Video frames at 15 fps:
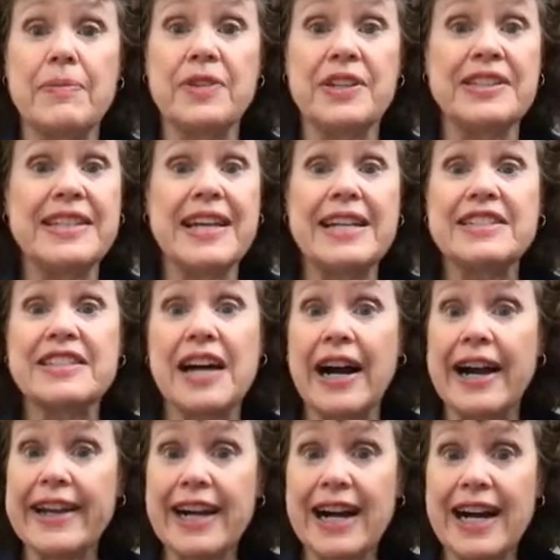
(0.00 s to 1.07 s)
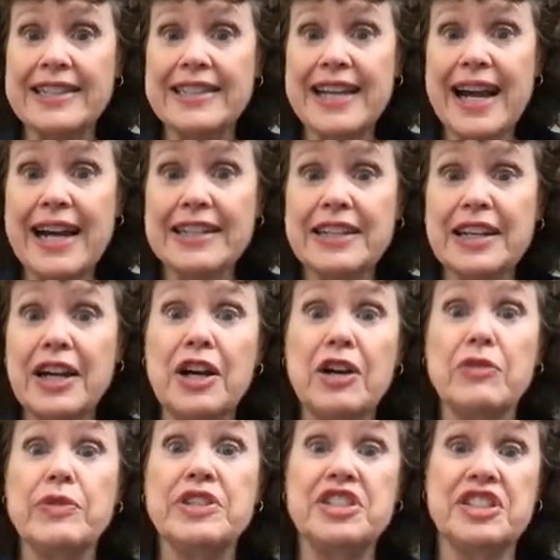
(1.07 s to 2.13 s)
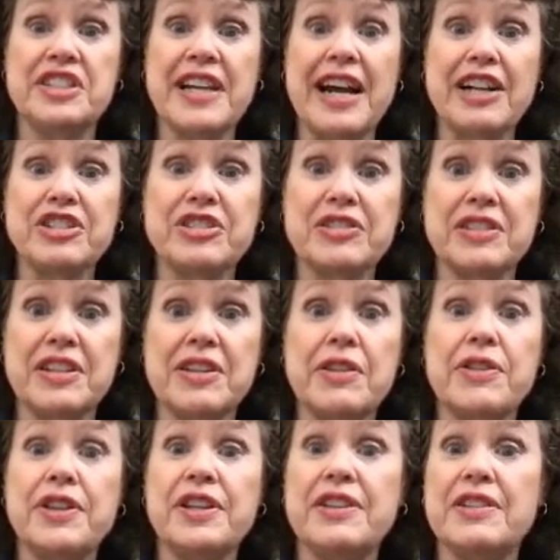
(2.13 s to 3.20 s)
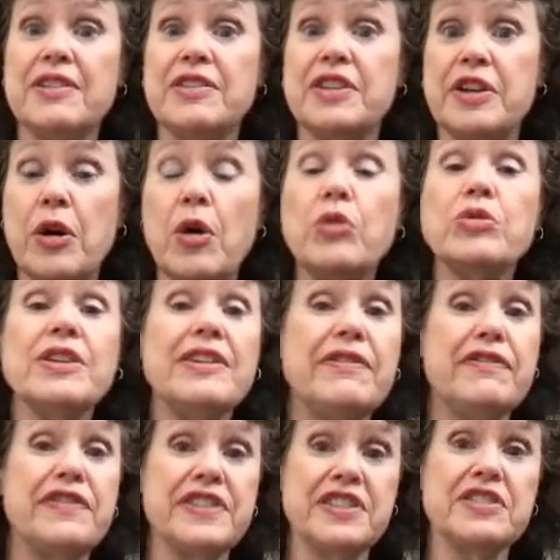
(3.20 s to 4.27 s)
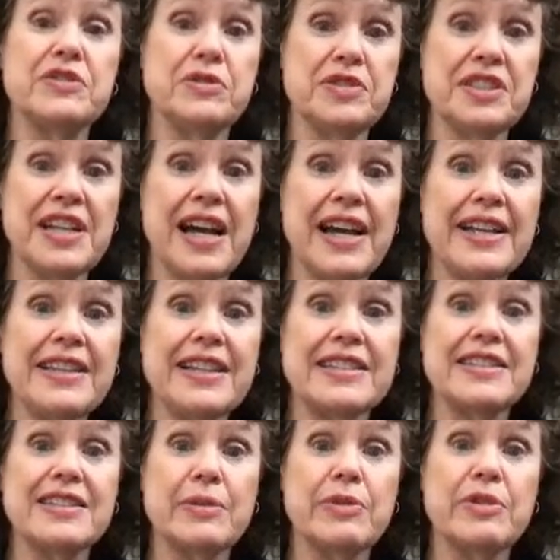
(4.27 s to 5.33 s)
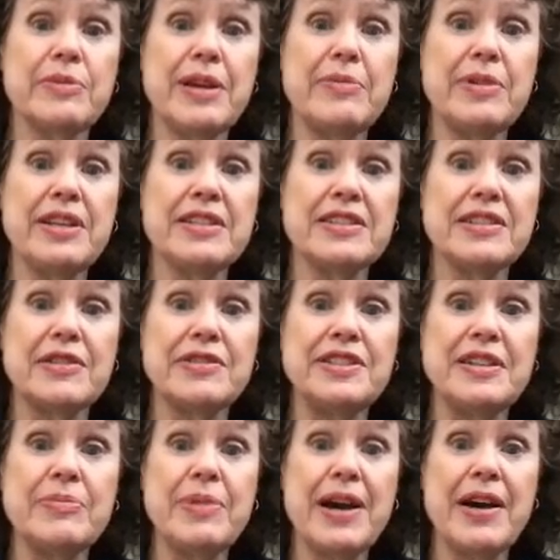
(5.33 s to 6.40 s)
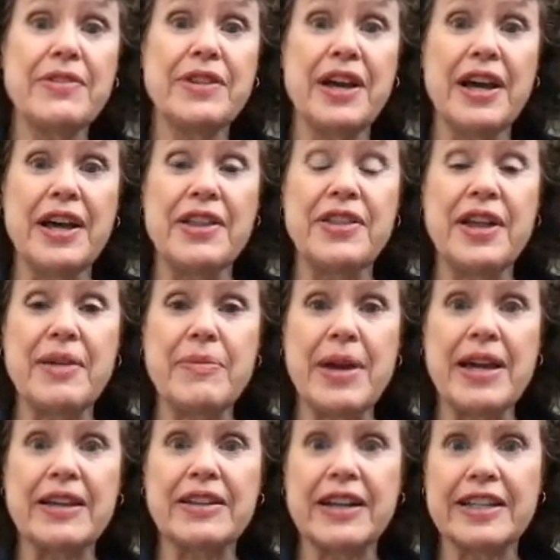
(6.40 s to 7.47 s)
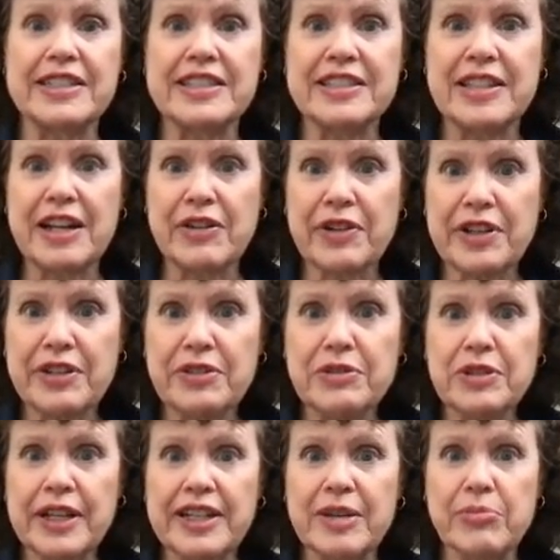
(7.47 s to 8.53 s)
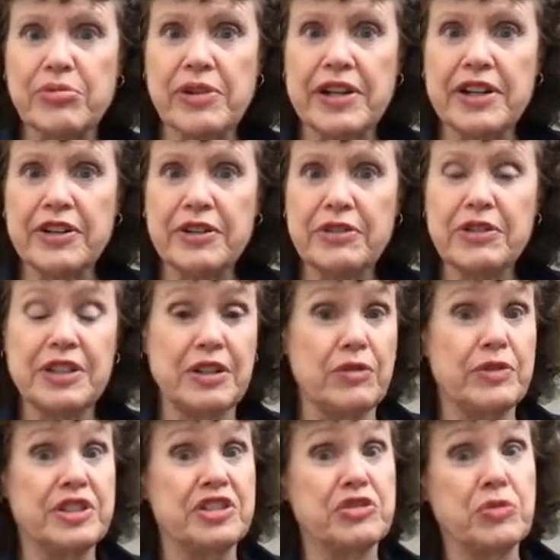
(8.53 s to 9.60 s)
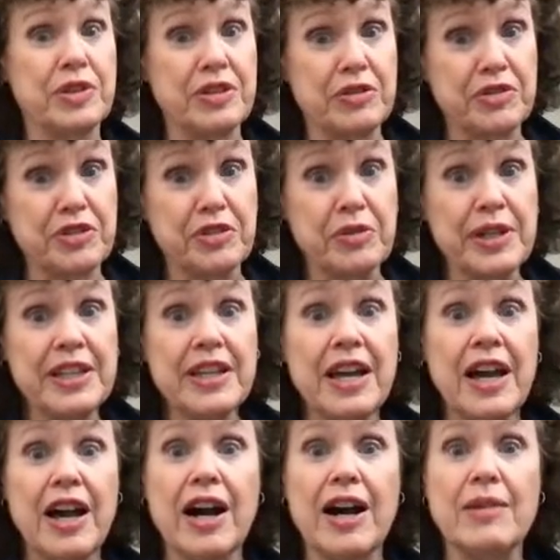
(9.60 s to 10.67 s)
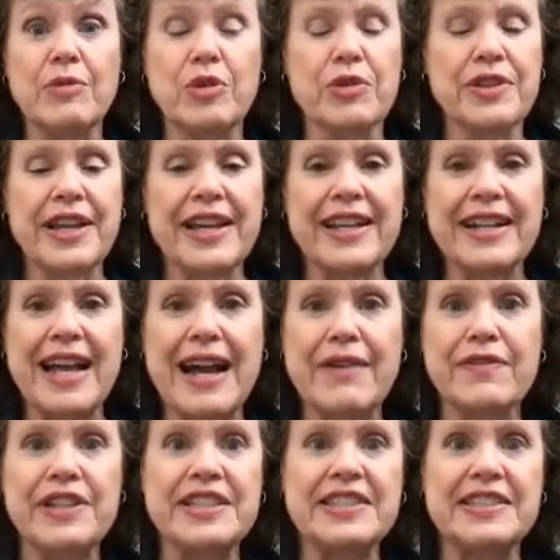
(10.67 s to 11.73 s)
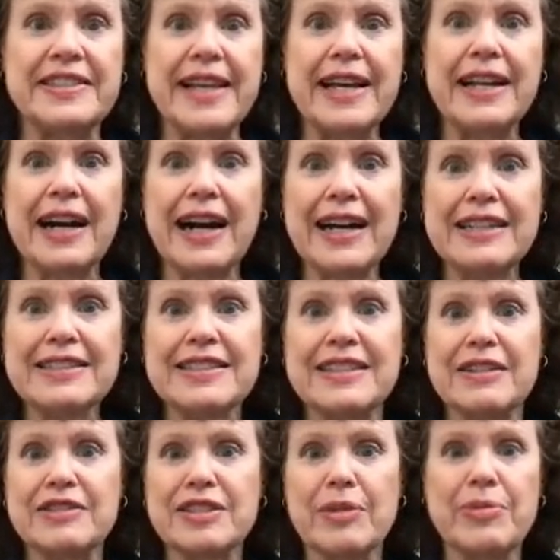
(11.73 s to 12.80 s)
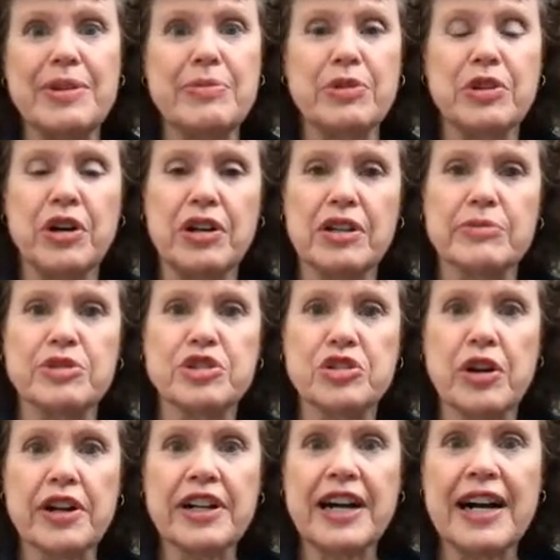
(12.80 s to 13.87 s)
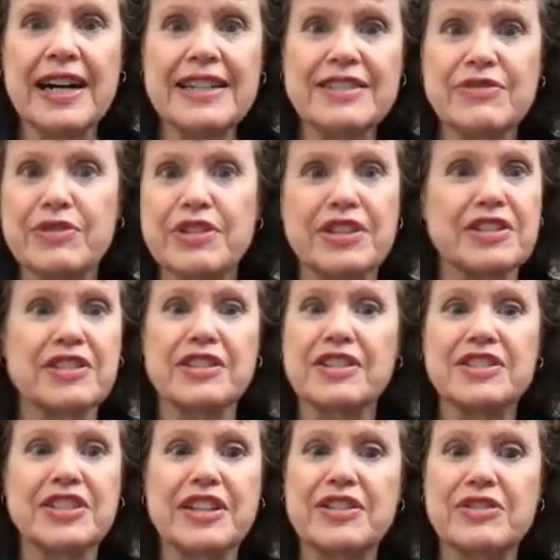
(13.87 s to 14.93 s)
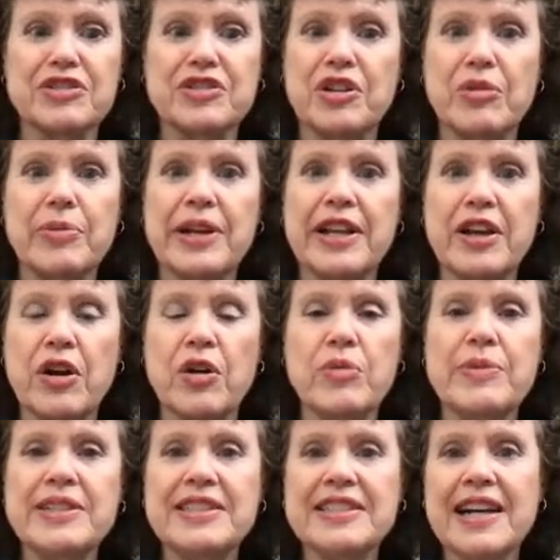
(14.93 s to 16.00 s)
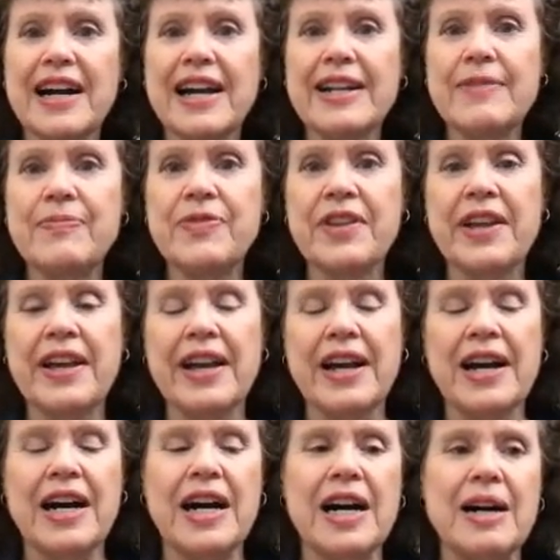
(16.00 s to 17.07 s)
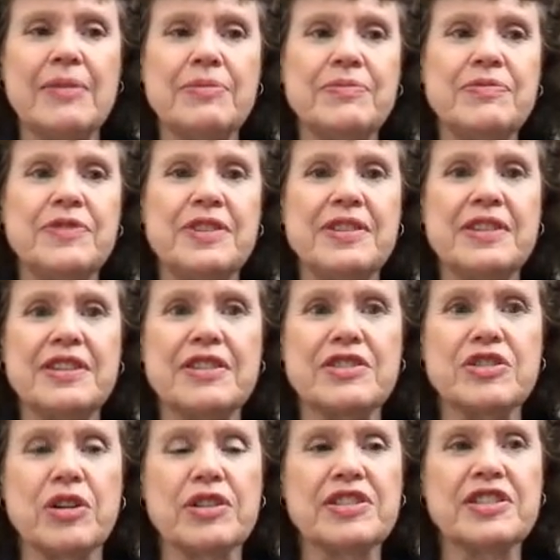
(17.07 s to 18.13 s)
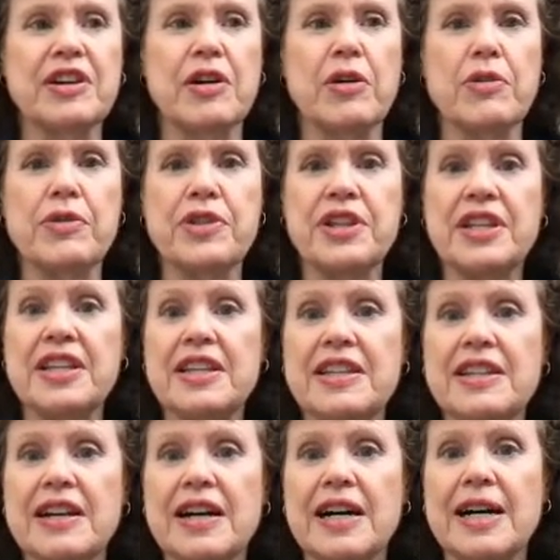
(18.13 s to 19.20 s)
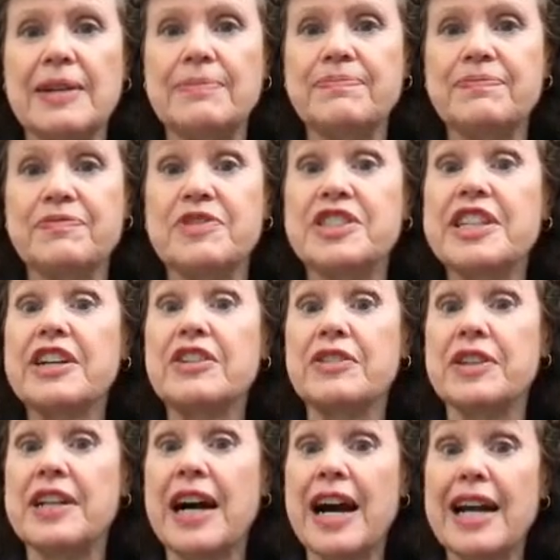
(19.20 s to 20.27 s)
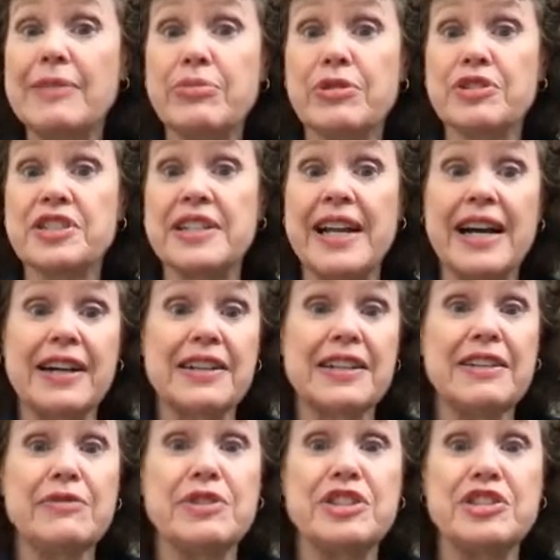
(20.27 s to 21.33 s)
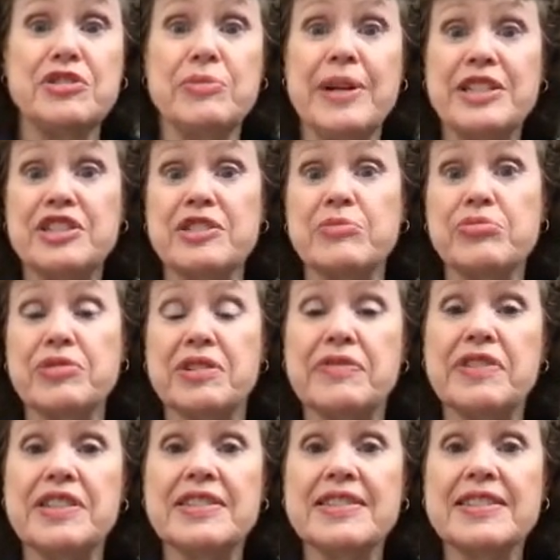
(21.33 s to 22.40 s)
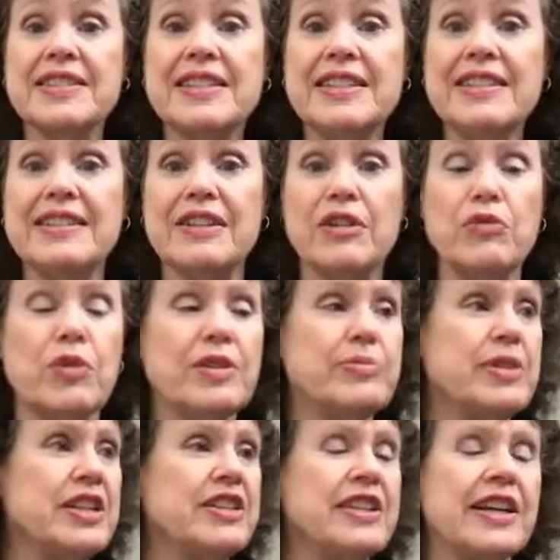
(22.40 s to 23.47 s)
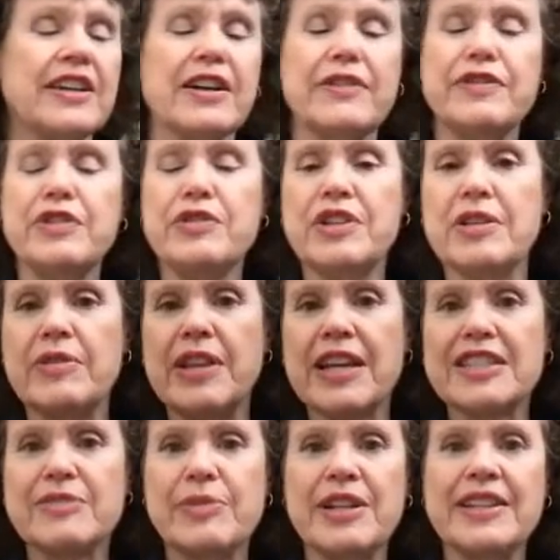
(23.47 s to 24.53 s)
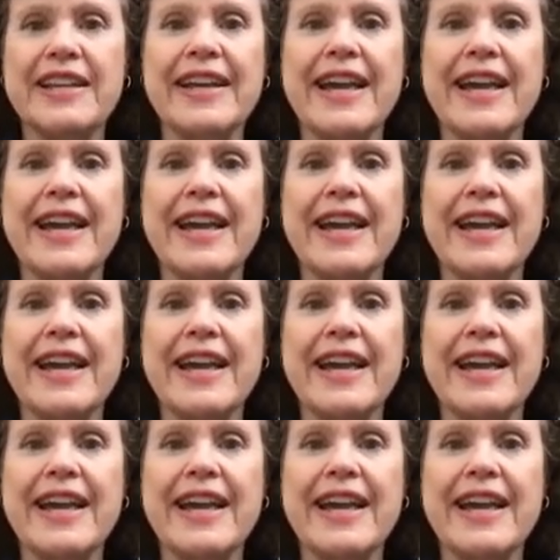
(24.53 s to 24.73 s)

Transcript: intense eye contact, which is actually the only physical sign that someone may be a sociopath. They may like stare at you like a predator, which is what they're doing. Or they can have these dead eyes. Some people call them shark eyes, where it looks like there's nobody home inside. There's also the Jekyll and Hyde personality, which you mentioned previously. One minute they love you, the next minute they